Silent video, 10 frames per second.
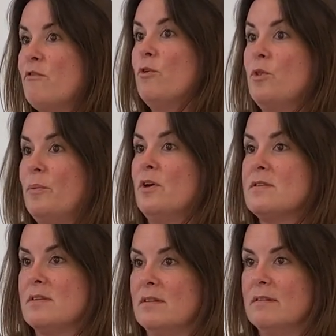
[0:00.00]
for the
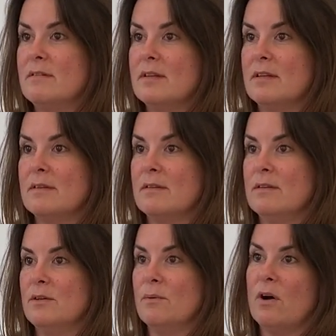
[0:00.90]
person that
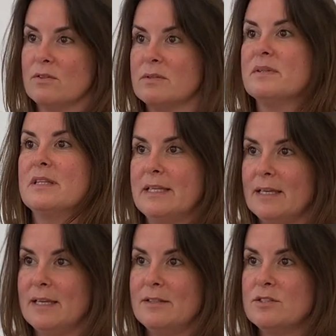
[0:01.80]
you ultimately
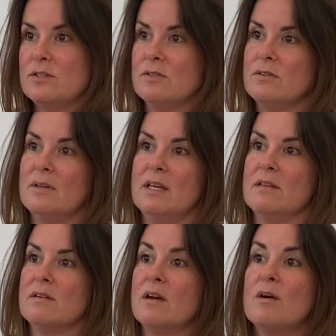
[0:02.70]
need to
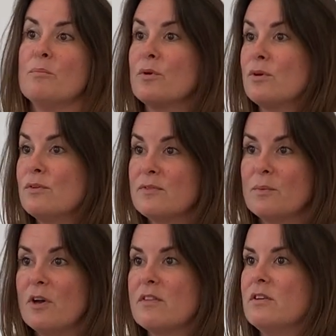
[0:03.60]
either approve the
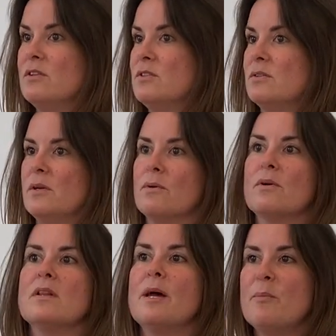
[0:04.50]
work that you're doing or
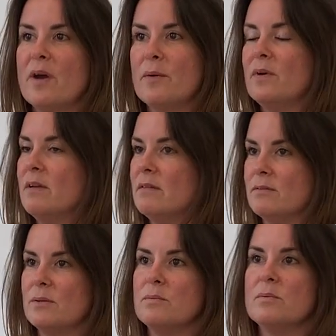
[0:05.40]
collaborate with
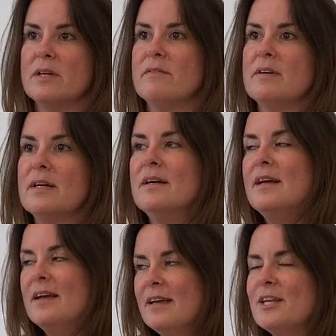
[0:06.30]
or whatever.
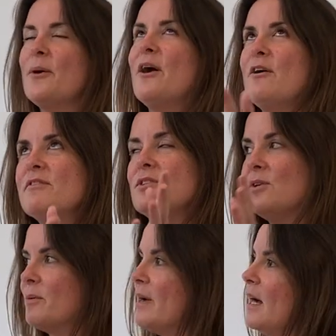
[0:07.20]
I often
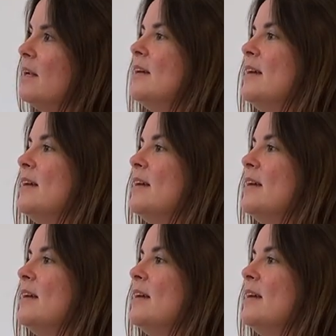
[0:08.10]
talk about